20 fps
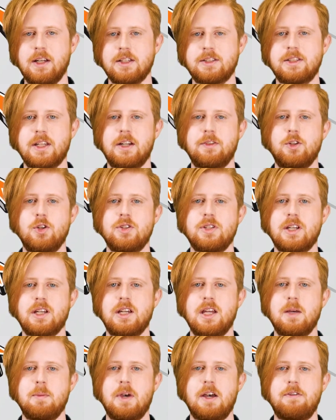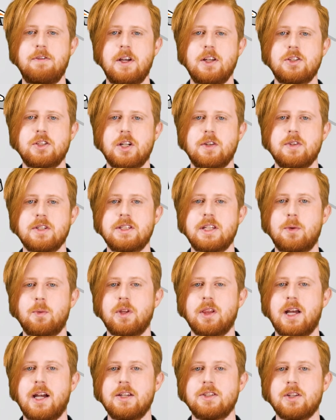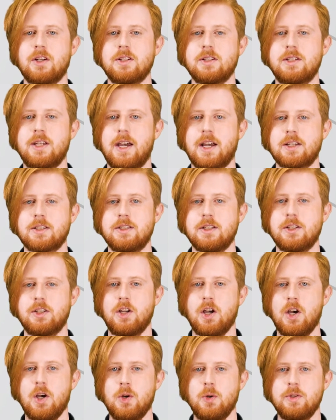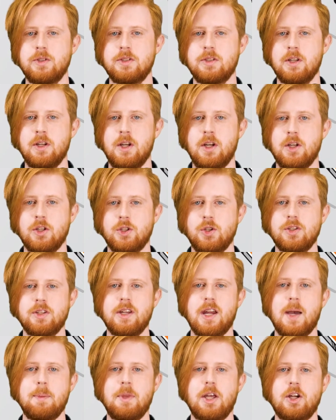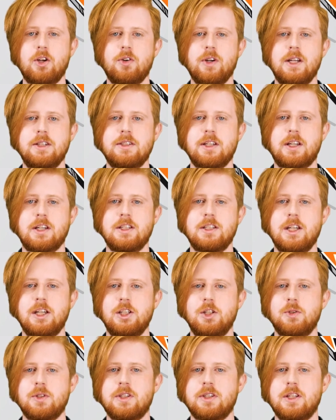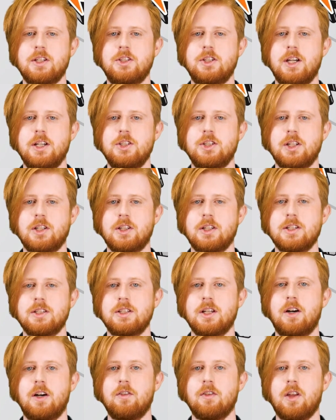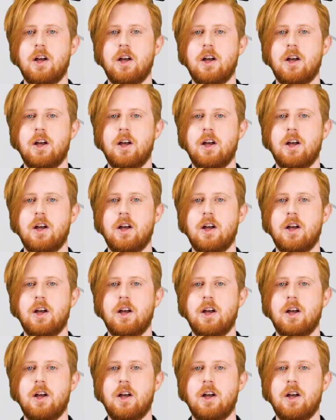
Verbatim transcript: Instead of using an M F A service that relies on texted codes, use an app that creates a continuously changing list of